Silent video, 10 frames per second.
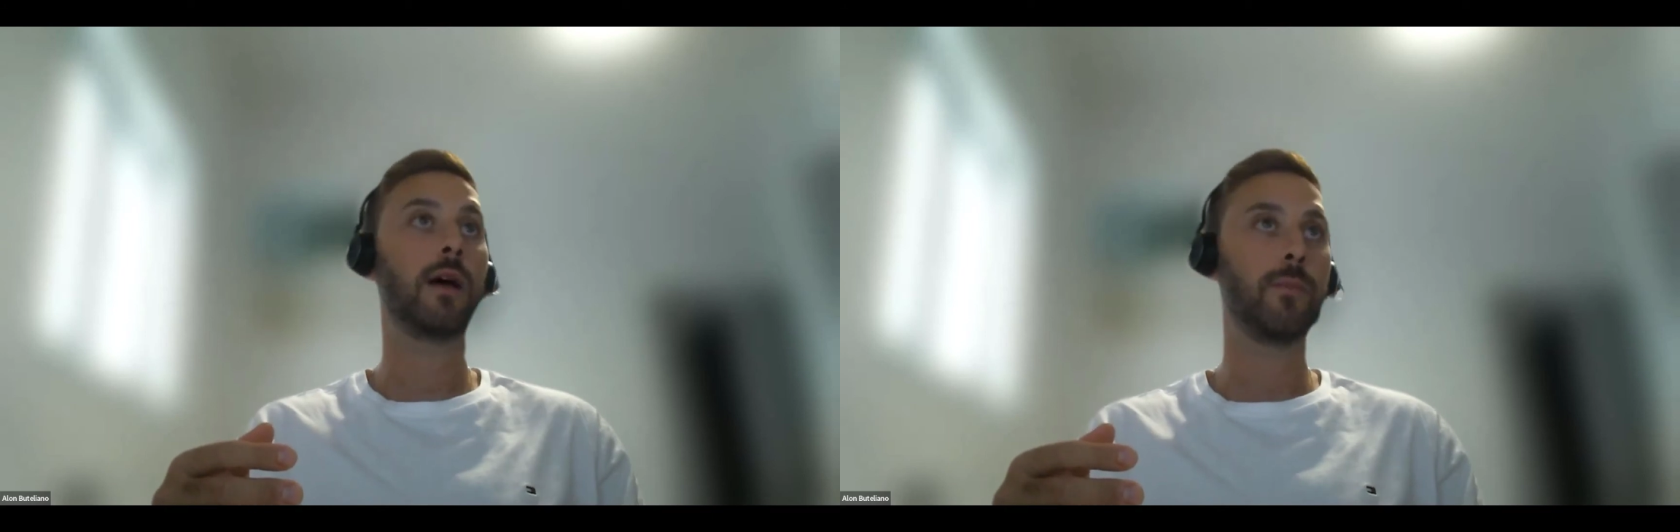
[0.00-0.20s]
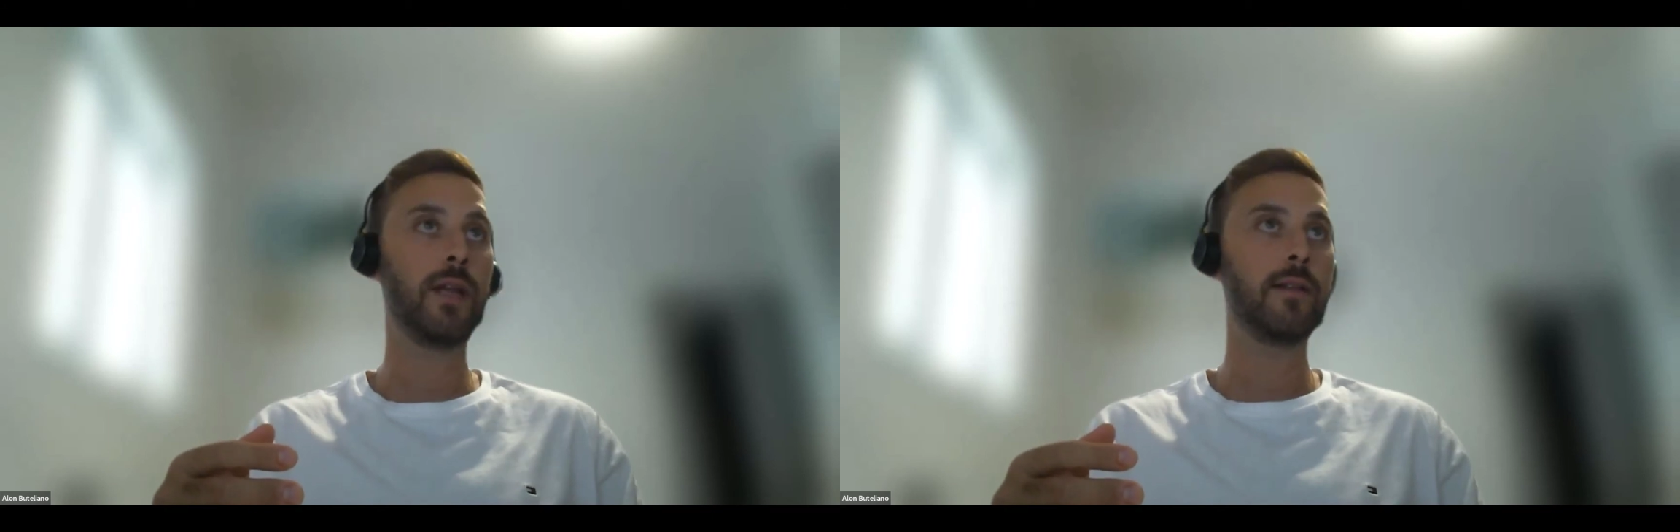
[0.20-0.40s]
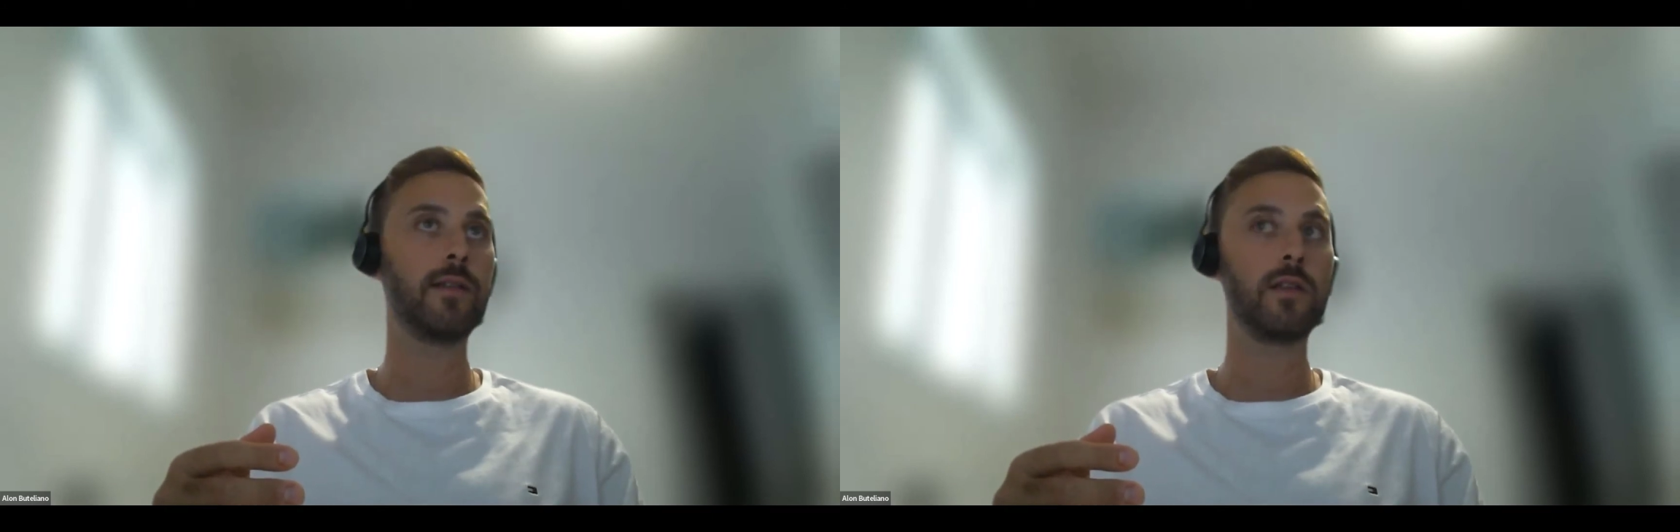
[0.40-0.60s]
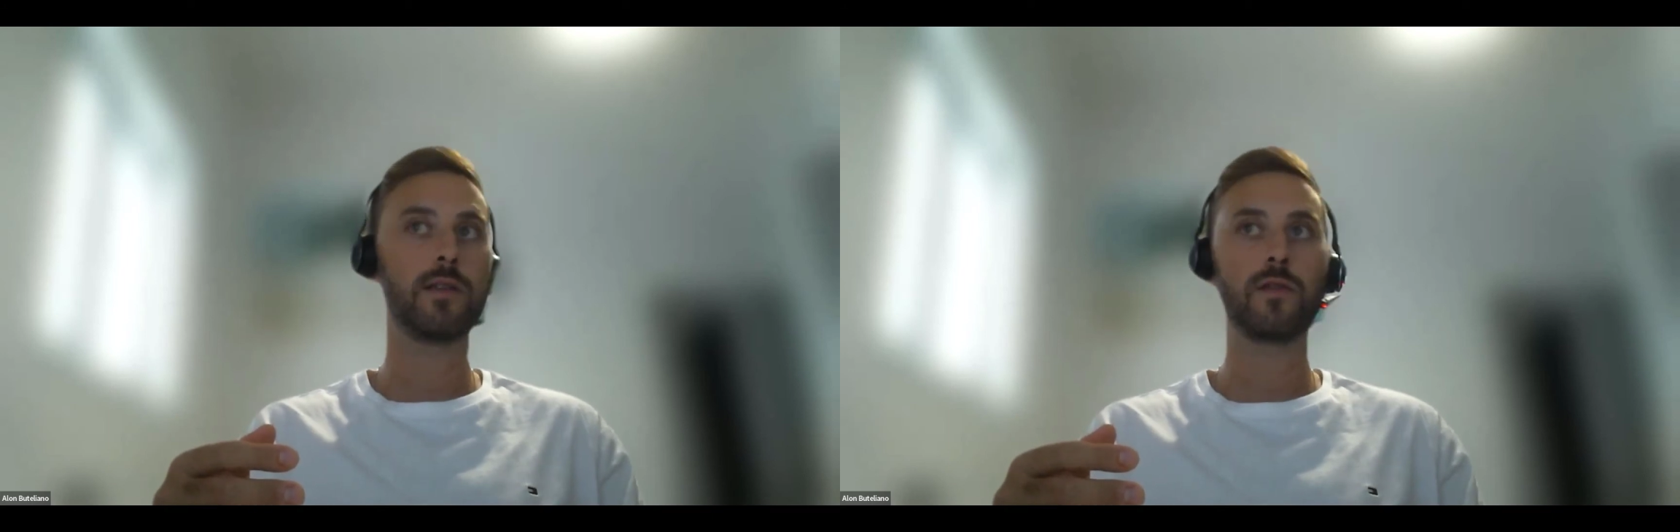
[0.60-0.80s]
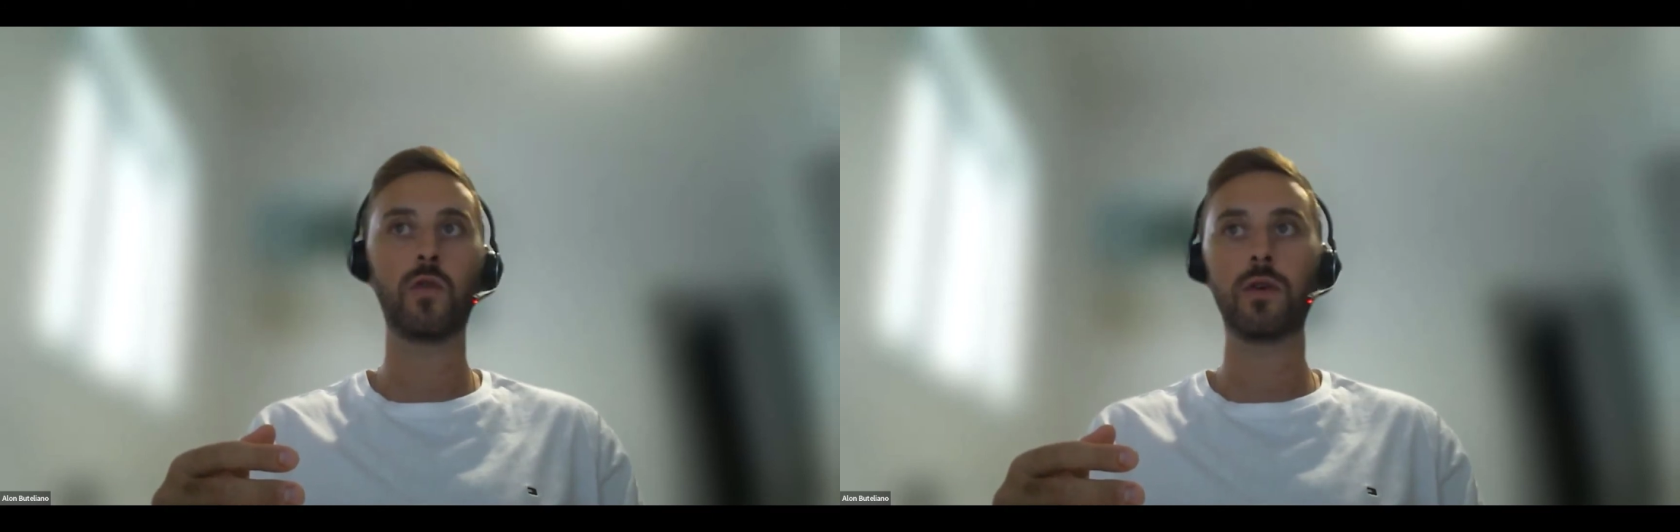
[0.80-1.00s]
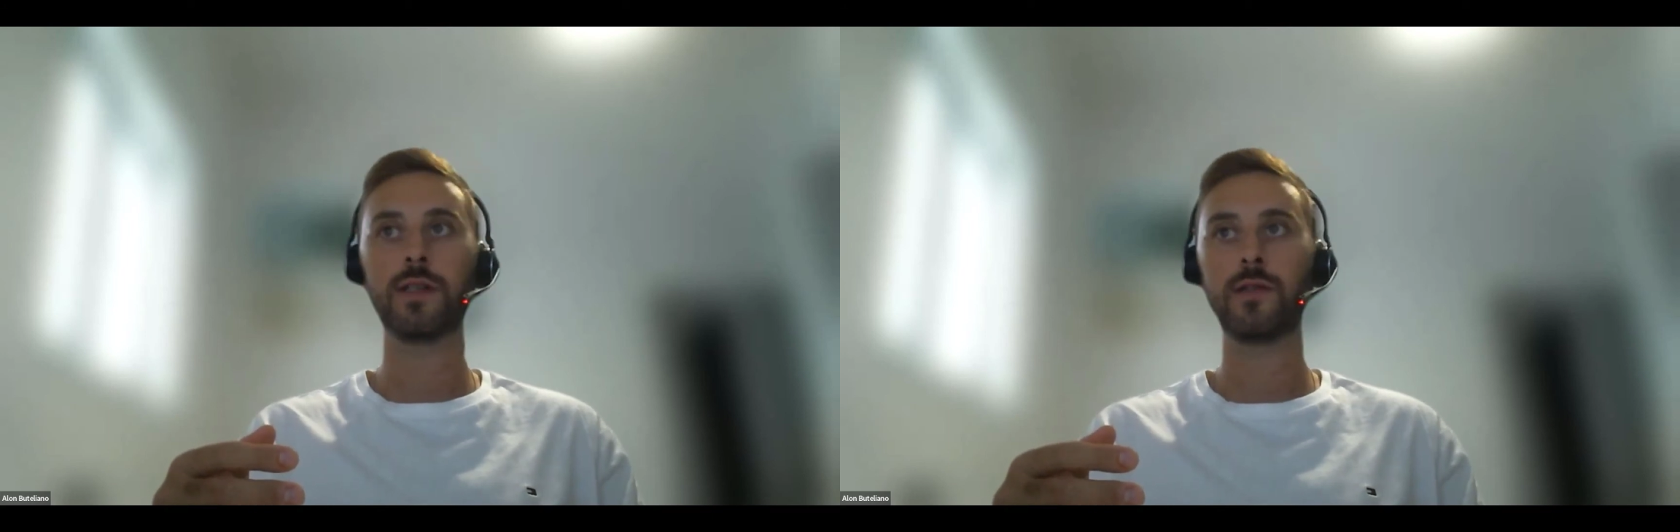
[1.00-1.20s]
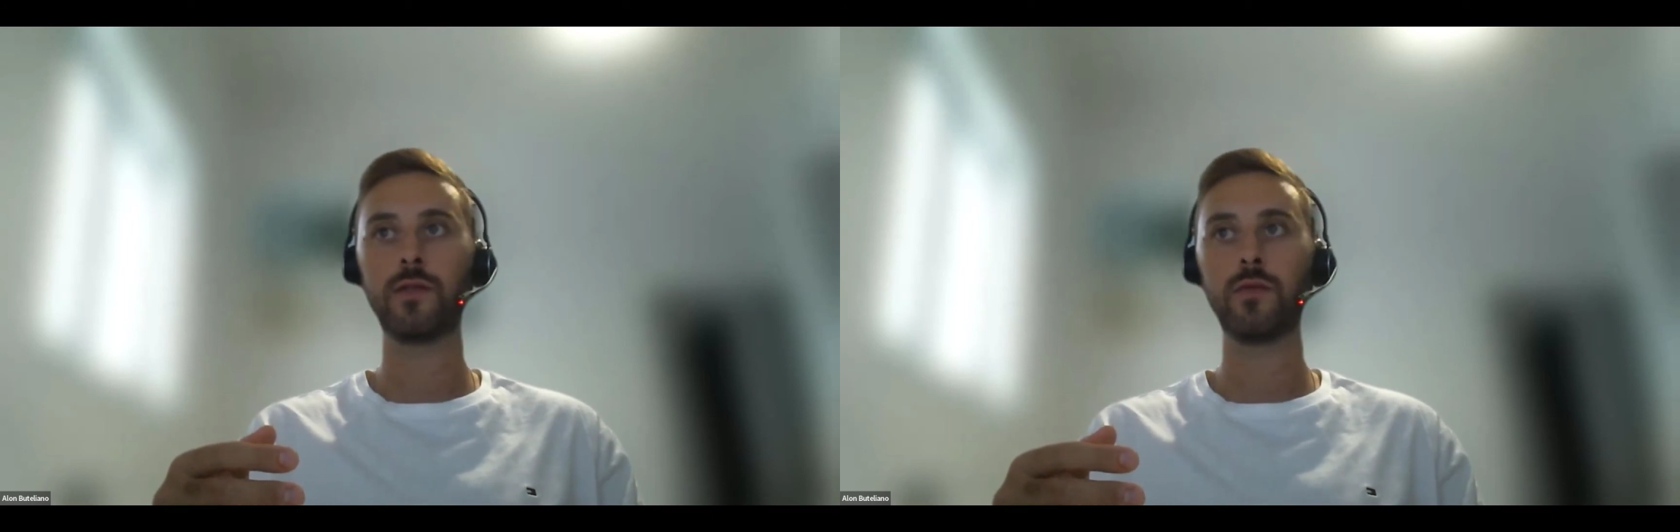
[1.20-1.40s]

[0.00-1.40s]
ability is, of course,